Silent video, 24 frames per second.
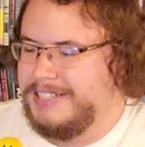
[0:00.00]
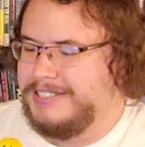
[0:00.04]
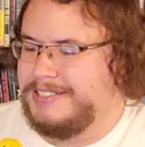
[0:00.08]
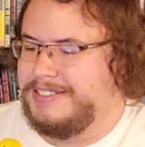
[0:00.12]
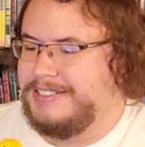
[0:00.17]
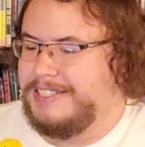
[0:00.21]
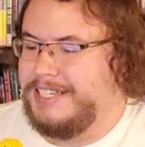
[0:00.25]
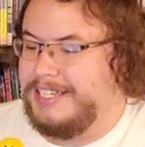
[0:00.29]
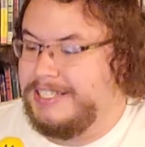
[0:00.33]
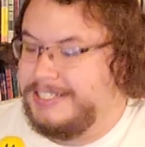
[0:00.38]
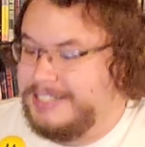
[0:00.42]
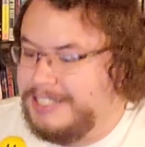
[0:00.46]

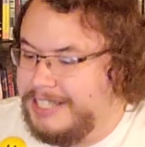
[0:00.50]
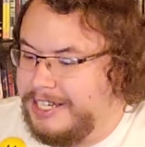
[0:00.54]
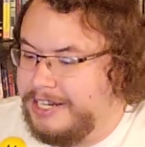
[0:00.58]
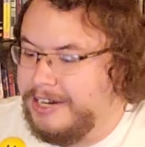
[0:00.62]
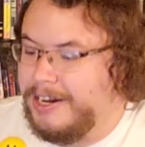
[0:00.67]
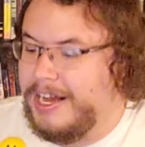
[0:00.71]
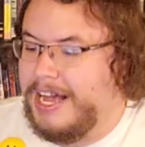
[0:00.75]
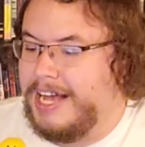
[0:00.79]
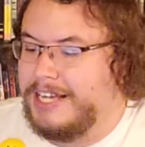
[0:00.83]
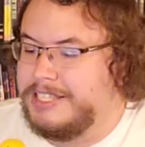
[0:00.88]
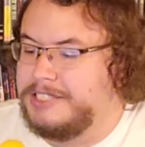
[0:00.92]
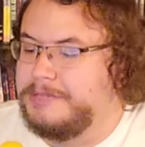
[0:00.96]
C
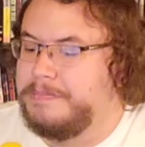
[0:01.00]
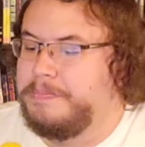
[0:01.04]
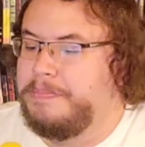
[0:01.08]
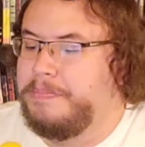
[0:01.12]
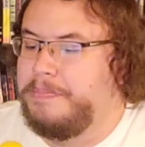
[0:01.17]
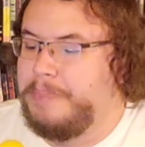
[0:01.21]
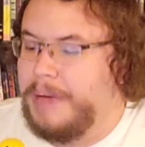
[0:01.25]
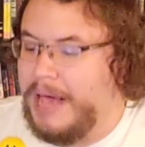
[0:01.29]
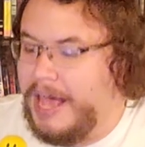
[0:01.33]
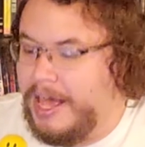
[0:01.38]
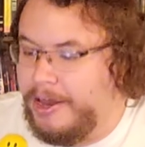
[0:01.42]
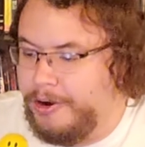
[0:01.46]
tier has
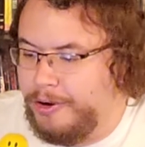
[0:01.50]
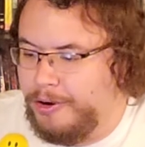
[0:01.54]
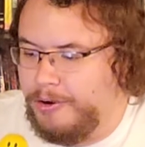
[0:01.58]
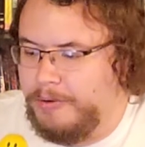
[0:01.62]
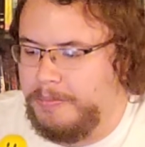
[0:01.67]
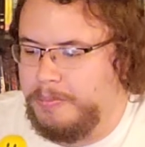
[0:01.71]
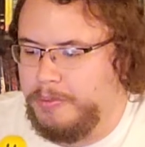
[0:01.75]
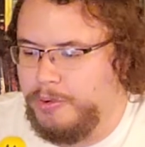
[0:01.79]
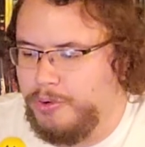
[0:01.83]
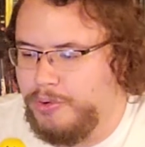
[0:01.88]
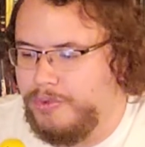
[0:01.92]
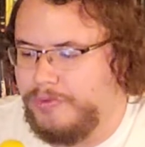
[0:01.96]
better
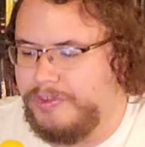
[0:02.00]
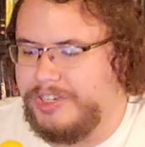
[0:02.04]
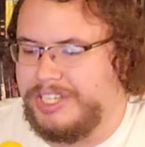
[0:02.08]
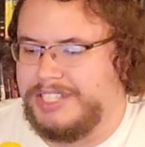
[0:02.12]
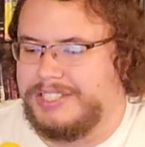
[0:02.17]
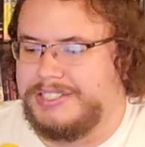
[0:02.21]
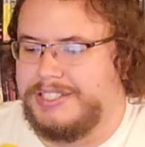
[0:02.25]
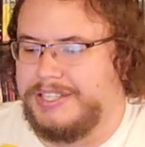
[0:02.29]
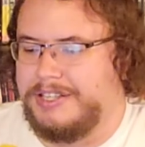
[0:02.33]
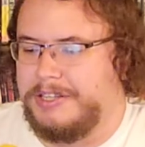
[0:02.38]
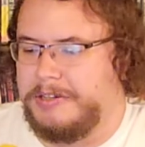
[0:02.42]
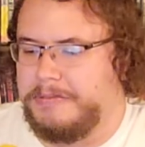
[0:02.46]

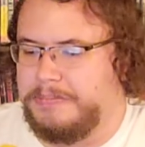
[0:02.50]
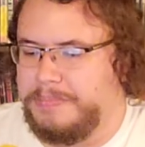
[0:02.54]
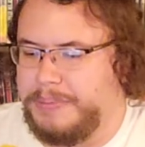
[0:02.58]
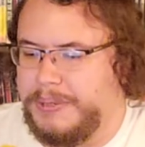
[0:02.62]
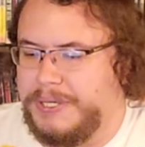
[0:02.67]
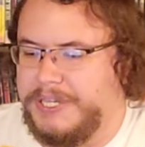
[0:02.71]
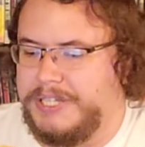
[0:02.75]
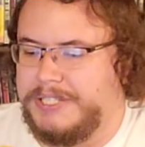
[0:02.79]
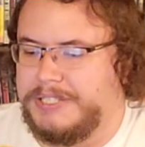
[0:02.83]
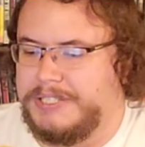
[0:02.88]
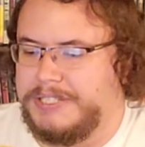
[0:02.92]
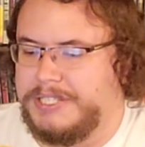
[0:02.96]
movies than
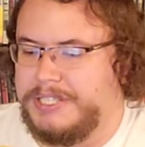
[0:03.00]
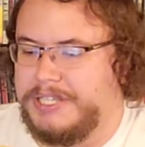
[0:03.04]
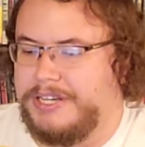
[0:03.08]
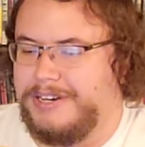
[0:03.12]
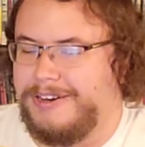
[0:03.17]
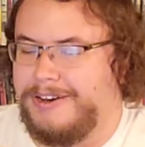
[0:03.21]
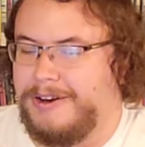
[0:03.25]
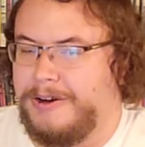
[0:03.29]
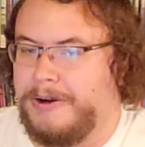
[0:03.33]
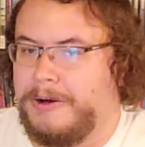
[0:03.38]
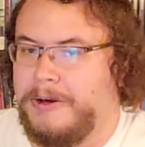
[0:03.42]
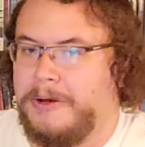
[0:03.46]
B
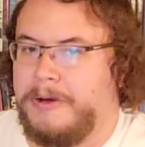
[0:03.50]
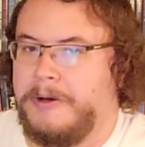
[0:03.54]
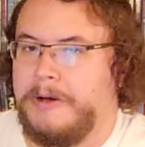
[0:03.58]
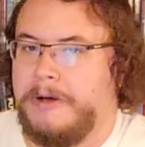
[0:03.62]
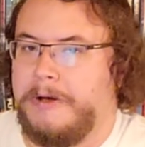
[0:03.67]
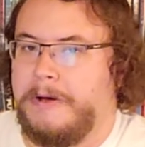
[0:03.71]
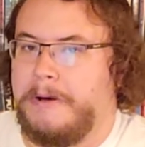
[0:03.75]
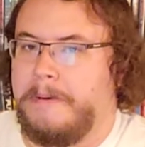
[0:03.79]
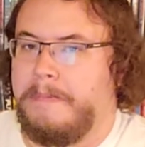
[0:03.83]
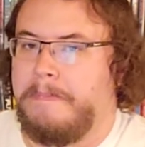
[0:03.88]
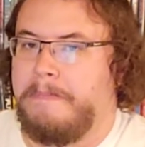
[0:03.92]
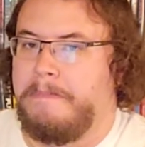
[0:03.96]
tier,
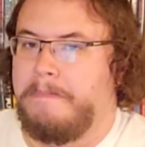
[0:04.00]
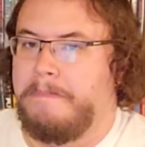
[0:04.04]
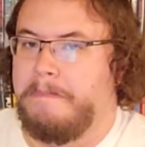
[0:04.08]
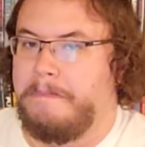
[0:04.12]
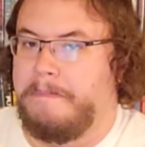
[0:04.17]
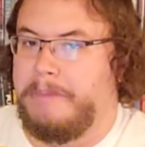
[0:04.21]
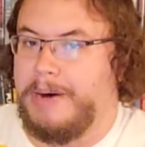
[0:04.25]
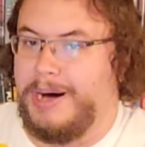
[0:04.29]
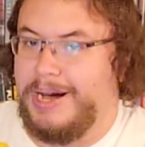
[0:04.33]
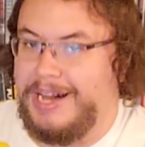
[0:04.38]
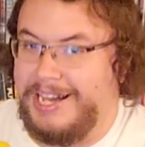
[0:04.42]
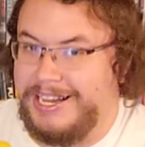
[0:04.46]

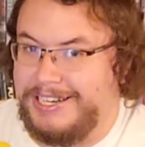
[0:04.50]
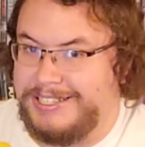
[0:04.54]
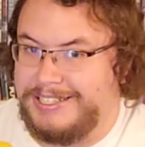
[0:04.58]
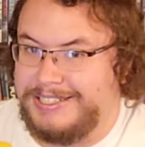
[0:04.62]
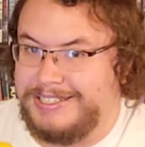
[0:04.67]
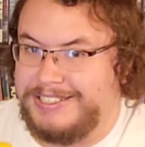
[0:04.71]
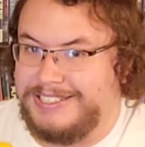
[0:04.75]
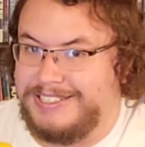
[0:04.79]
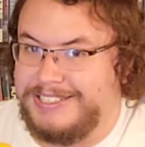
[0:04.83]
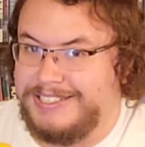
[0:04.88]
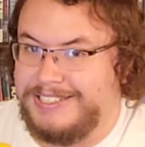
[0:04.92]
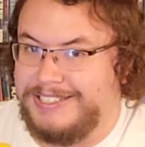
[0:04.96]

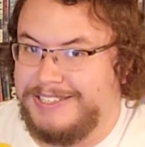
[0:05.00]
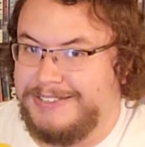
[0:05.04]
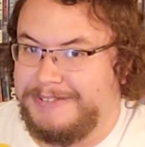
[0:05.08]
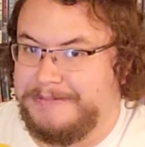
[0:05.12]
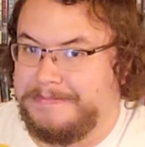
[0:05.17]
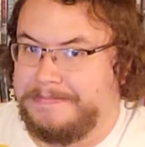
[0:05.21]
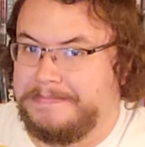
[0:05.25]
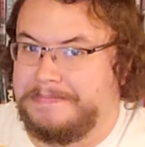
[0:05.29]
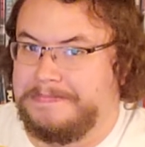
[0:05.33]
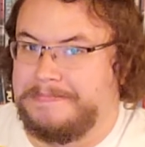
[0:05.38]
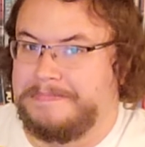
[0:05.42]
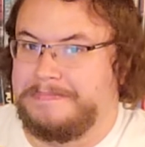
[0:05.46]
but
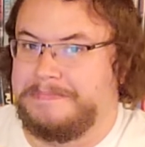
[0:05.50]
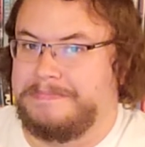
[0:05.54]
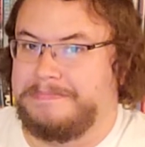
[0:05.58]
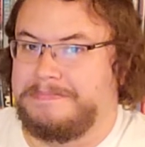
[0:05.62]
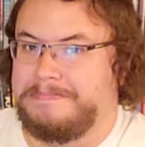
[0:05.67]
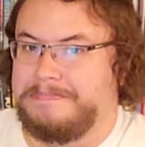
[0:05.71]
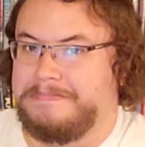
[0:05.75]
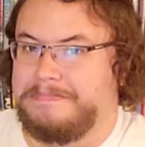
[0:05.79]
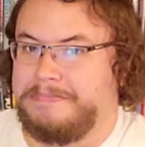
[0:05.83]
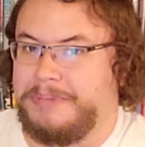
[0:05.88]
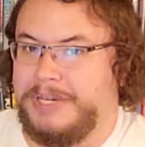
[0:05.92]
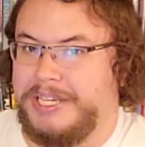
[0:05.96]

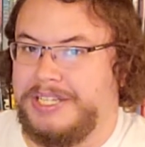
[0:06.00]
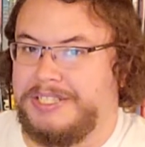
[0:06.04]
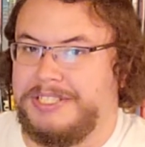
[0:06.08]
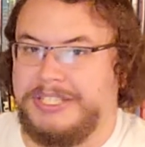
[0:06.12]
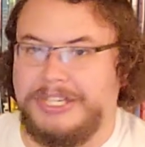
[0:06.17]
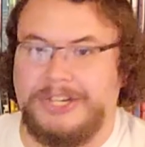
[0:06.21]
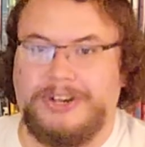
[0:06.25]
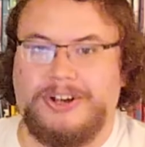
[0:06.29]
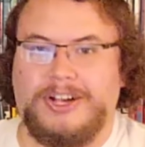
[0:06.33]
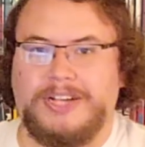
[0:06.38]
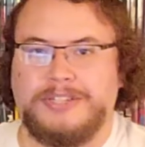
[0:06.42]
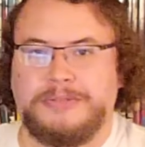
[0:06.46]
B
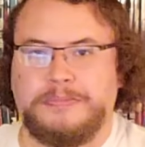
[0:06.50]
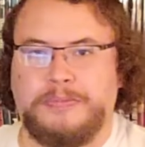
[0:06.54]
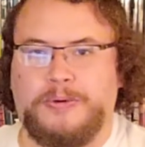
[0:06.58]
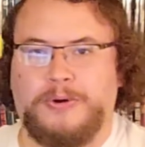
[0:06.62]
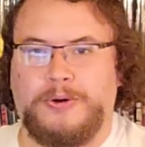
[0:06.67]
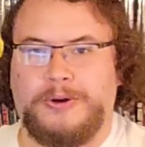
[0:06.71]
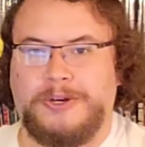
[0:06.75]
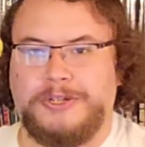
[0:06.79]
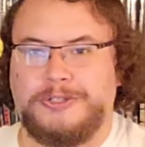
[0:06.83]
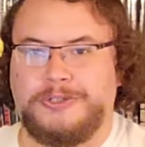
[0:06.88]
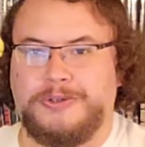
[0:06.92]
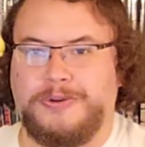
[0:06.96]
tier has
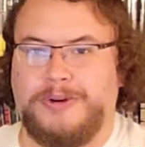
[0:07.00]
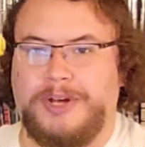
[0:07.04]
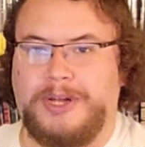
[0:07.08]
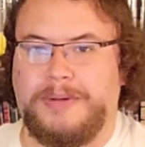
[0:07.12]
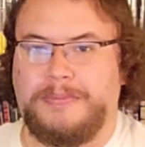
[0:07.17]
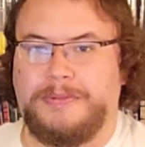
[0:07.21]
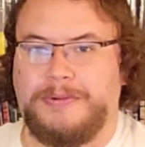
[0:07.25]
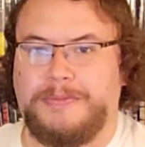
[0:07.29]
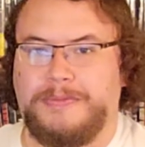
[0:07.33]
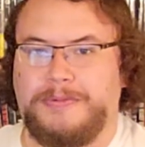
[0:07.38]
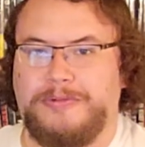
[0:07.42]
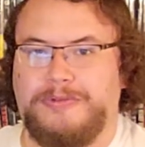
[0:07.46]
more
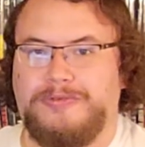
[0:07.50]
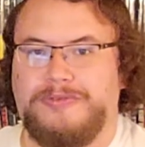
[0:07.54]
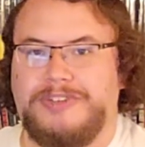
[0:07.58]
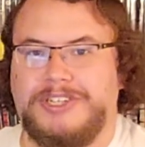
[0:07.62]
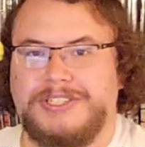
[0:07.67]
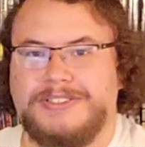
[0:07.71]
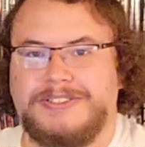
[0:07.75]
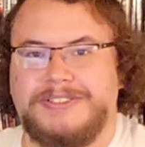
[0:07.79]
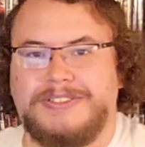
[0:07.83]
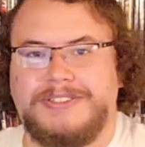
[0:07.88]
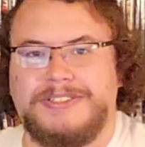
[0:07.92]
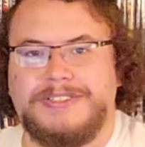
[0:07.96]
enjoyable
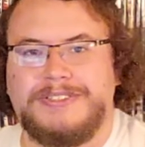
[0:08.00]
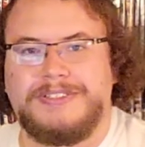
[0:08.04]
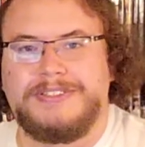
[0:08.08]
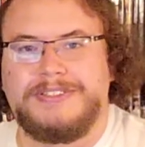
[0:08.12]
movies.